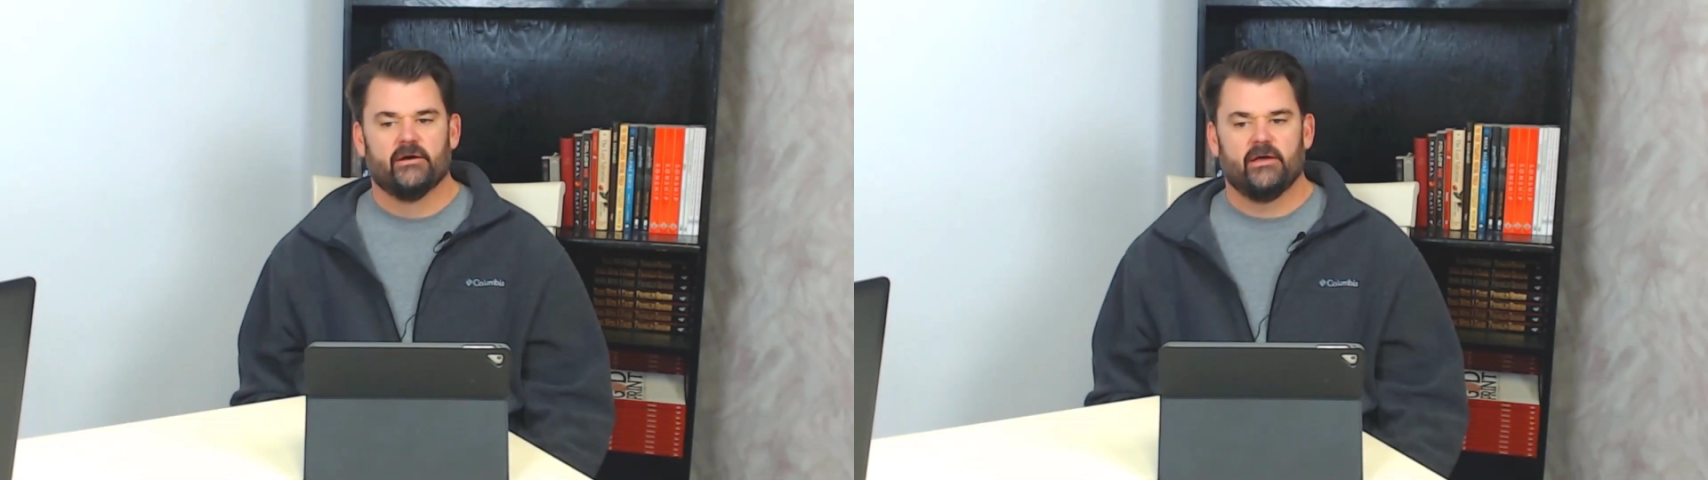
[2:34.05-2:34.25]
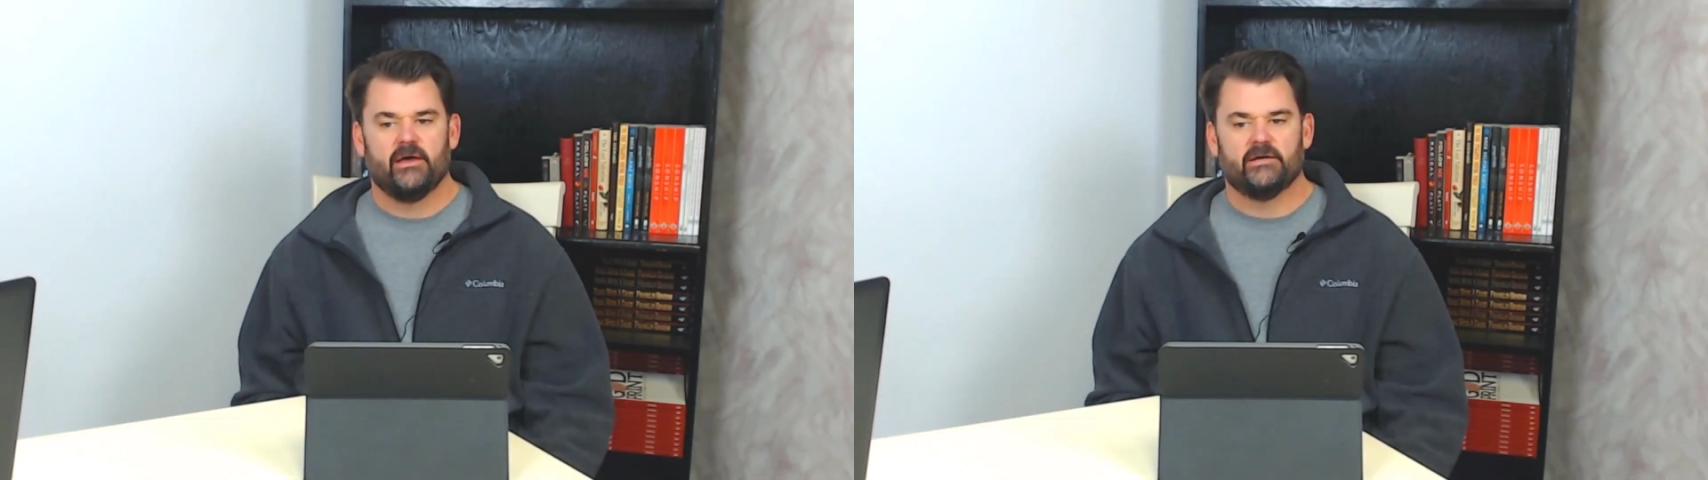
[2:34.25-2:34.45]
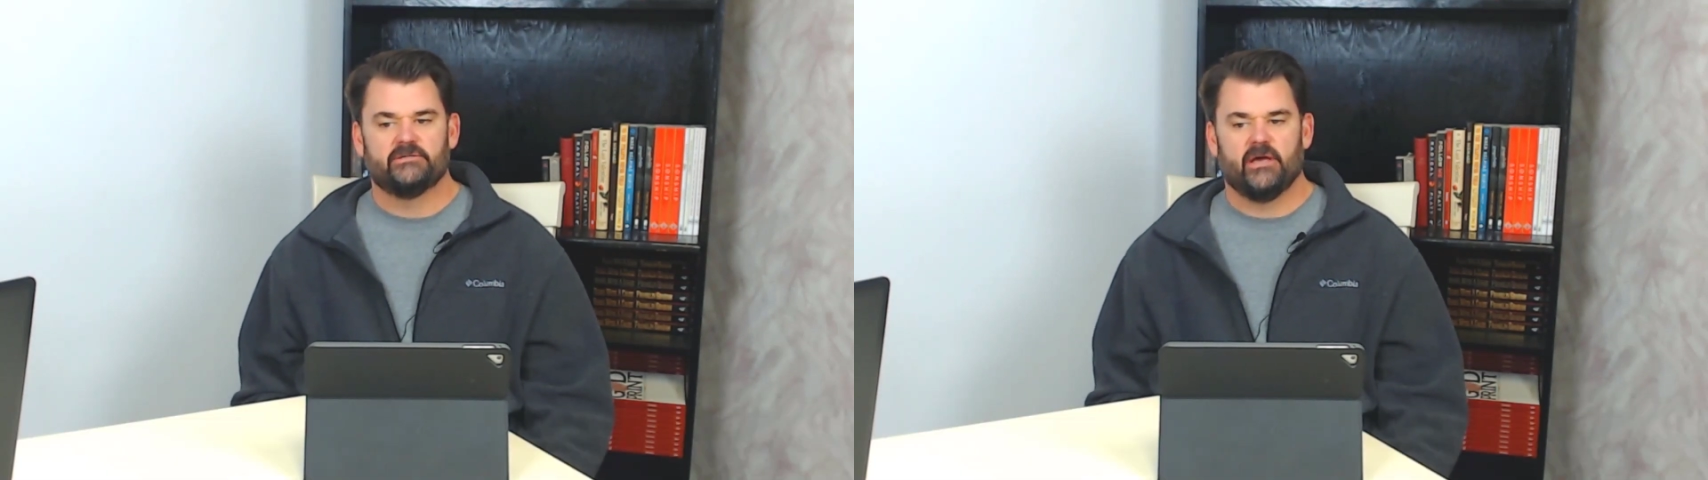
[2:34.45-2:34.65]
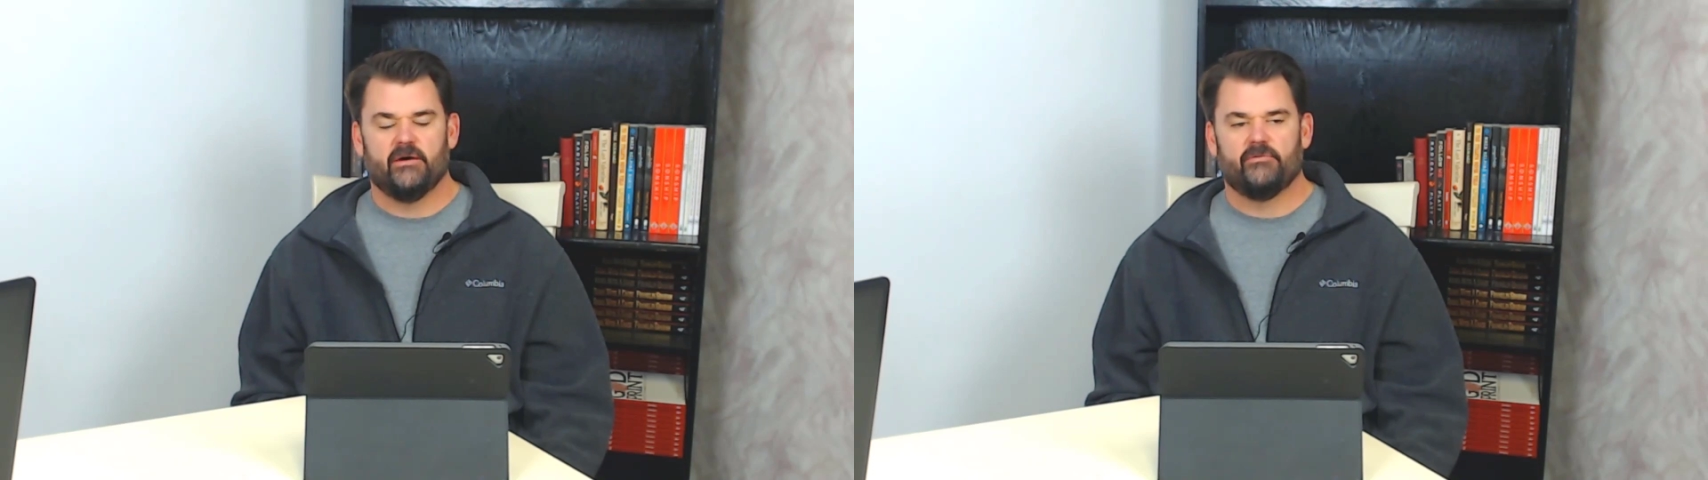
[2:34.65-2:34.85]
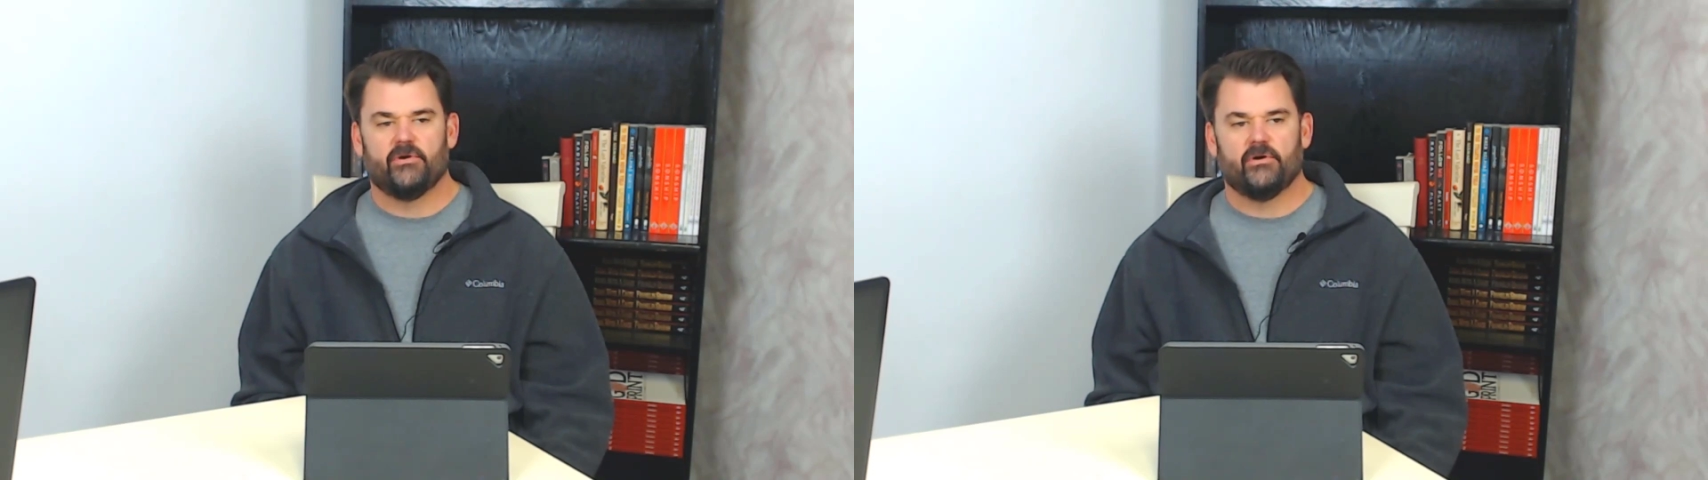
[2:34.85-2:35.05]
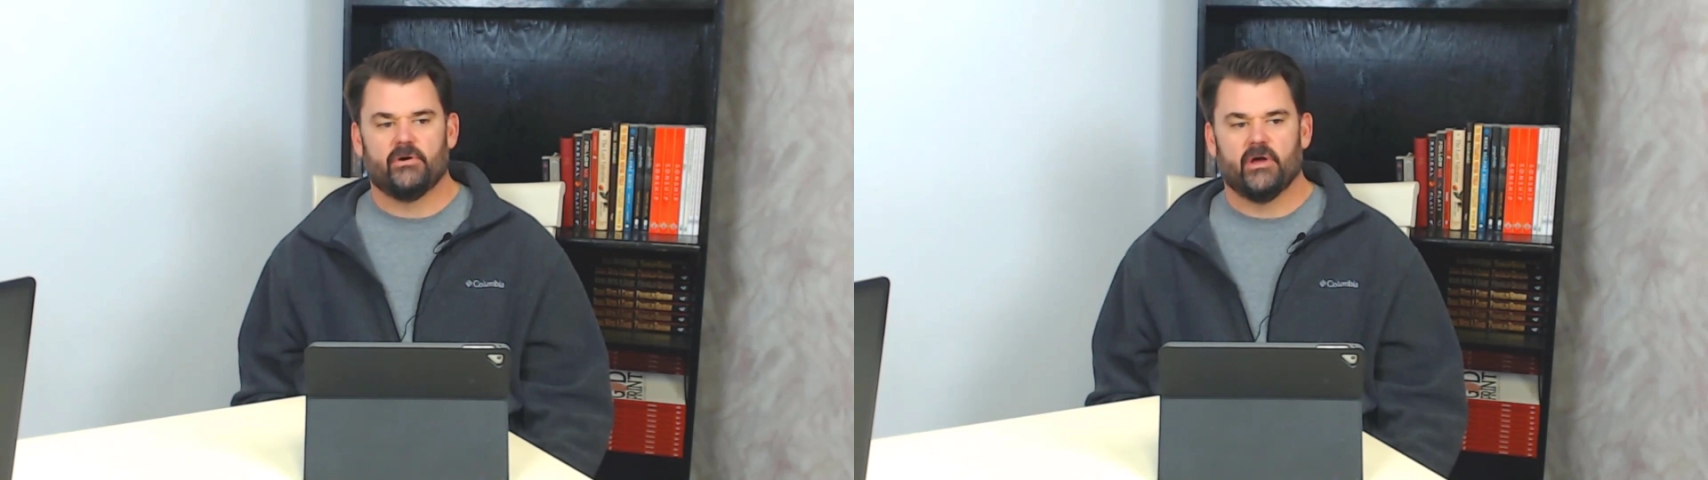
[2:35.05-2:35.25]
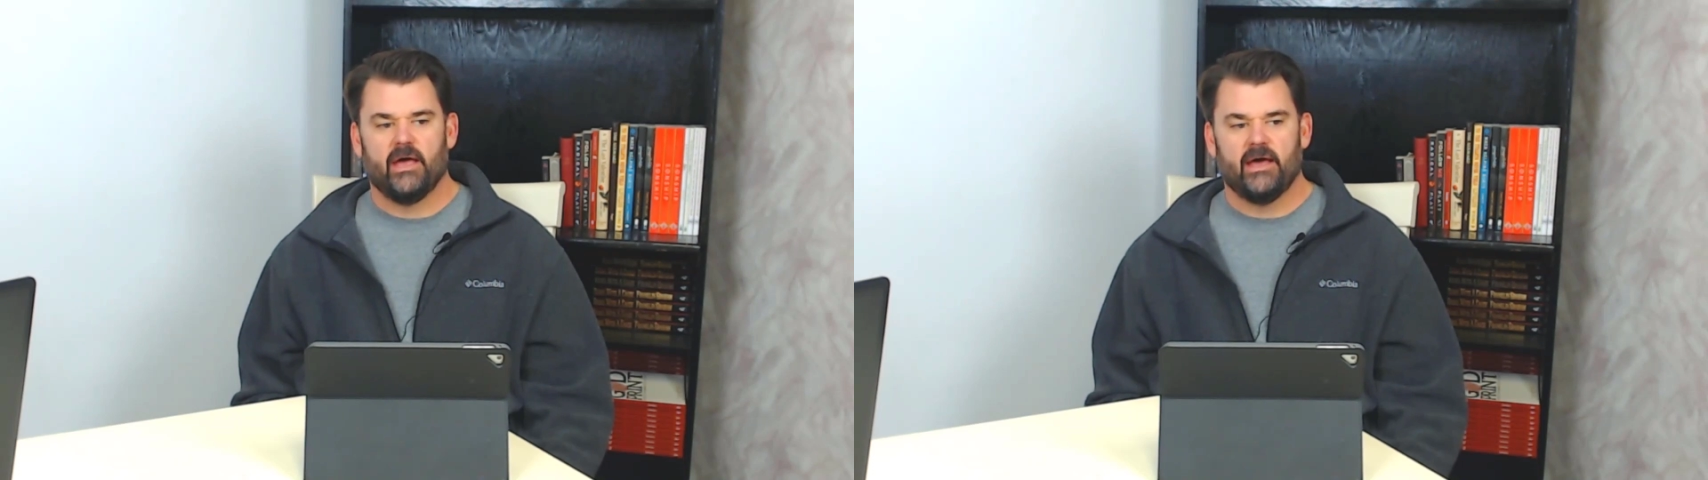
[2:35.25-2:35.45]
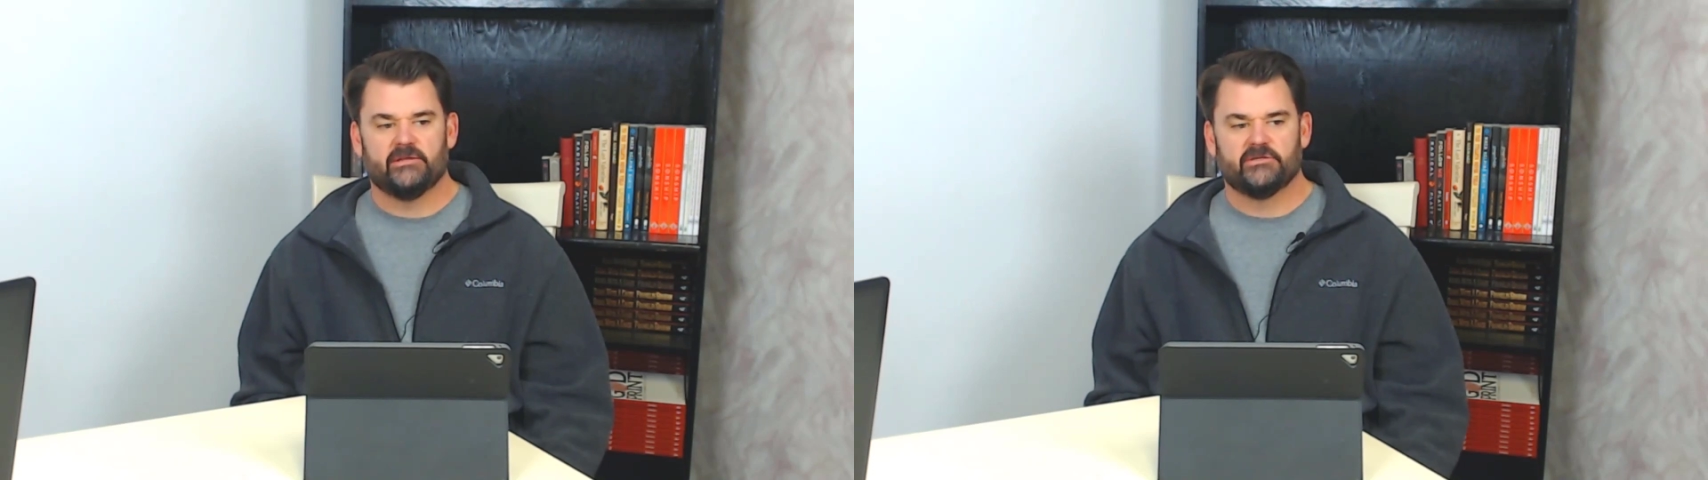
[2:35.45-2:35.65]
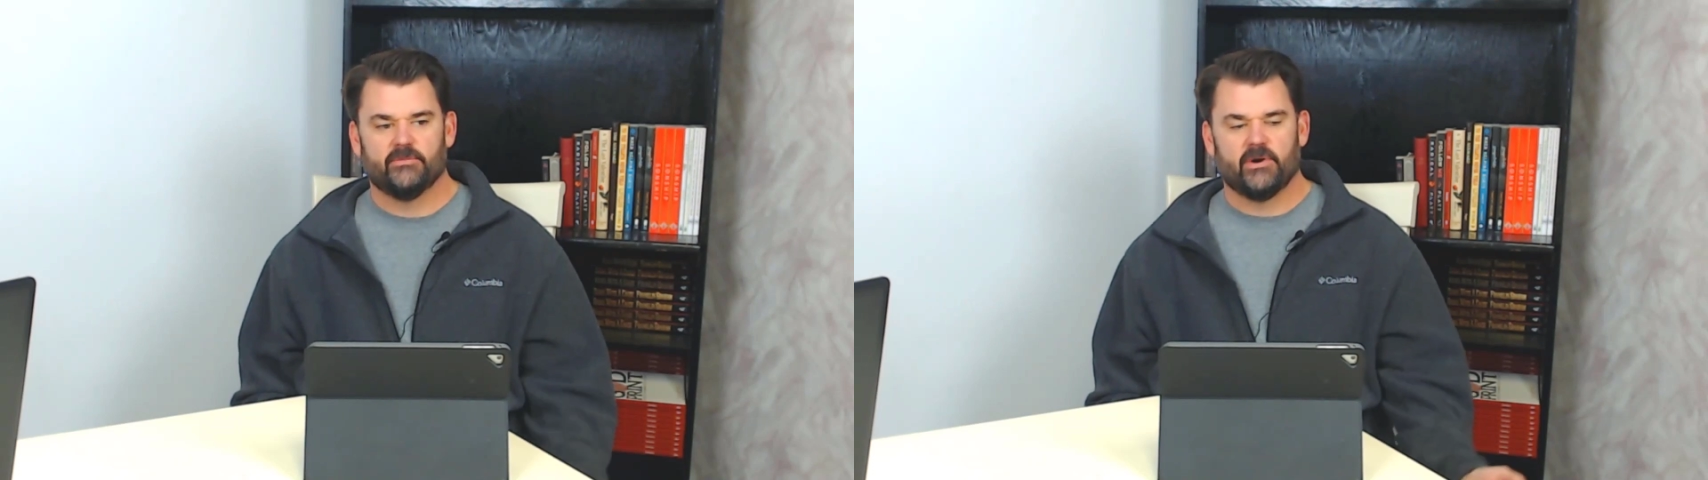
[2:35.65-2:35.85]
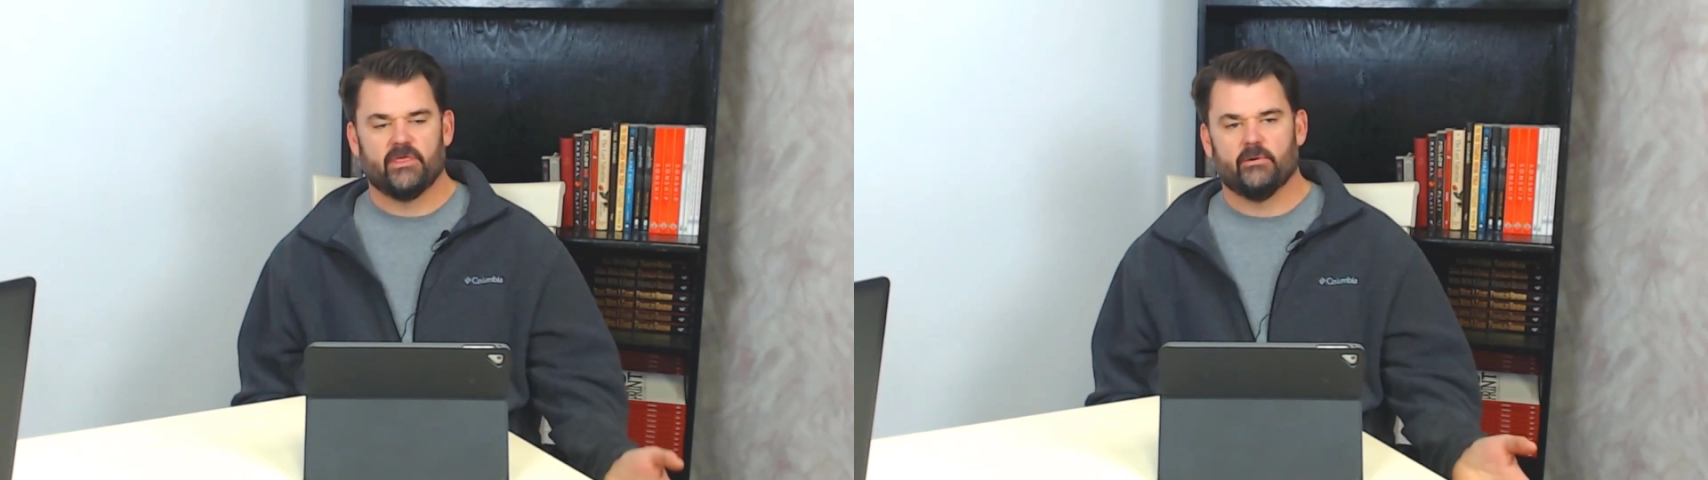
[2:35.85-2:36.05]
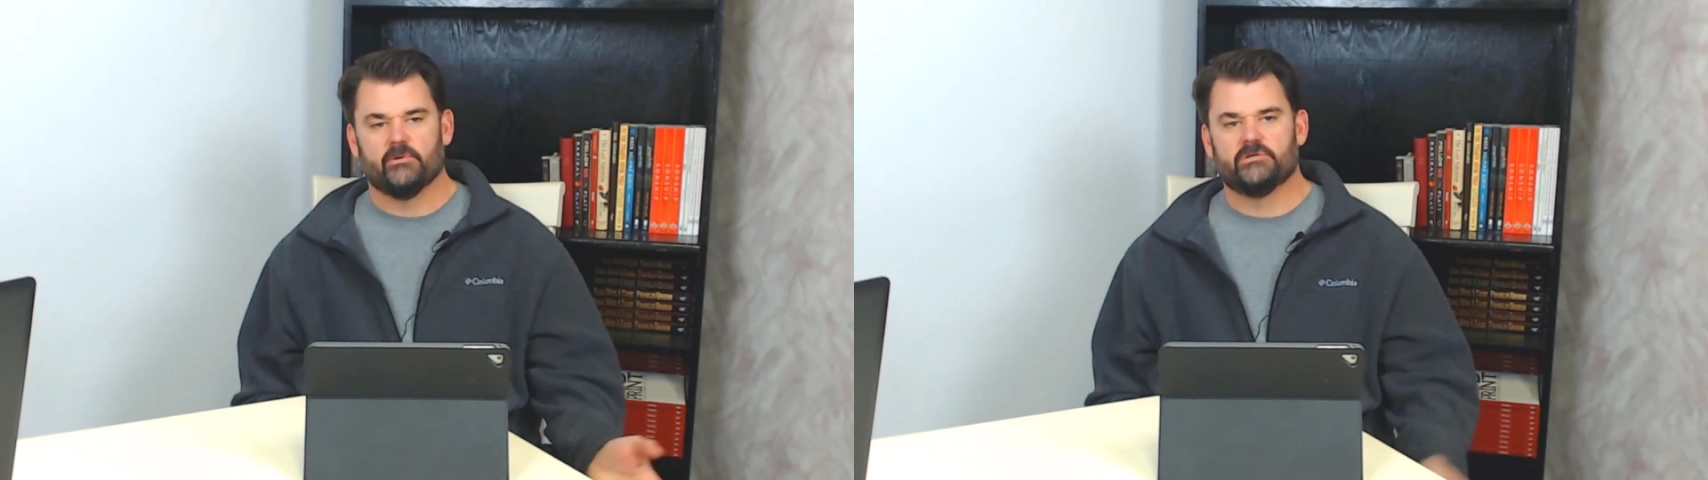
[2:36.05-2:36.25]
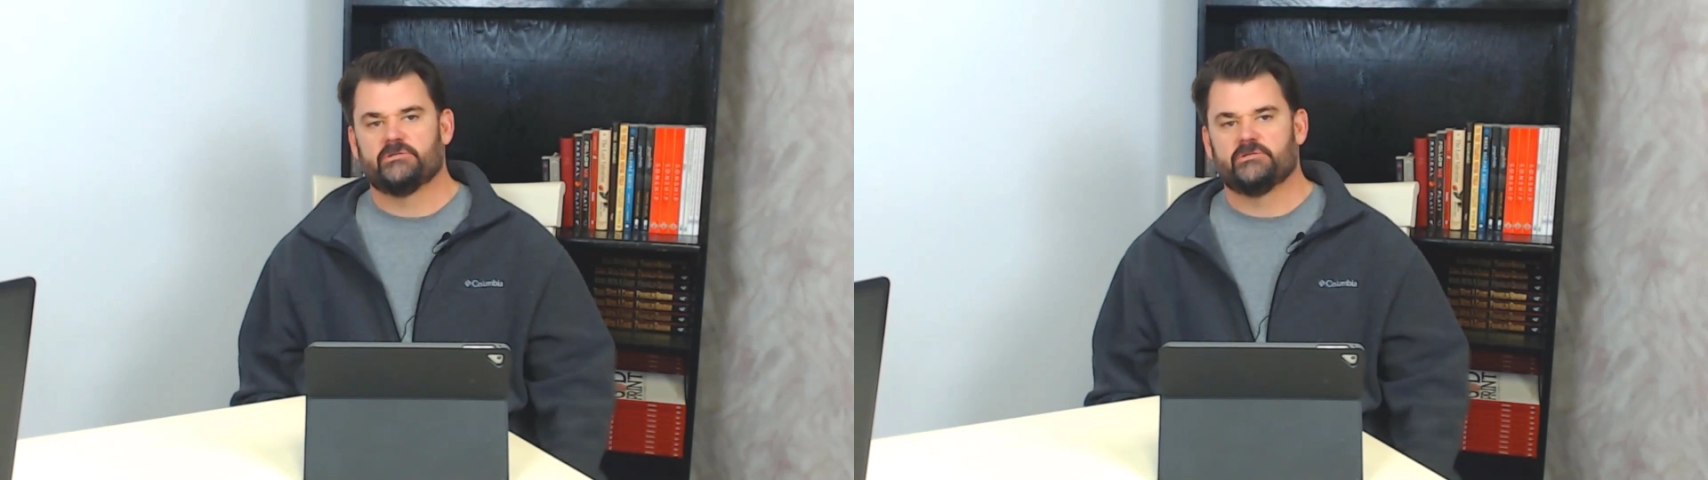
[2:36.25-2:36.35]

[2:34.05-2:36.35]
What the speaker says: has ever had somebody that was,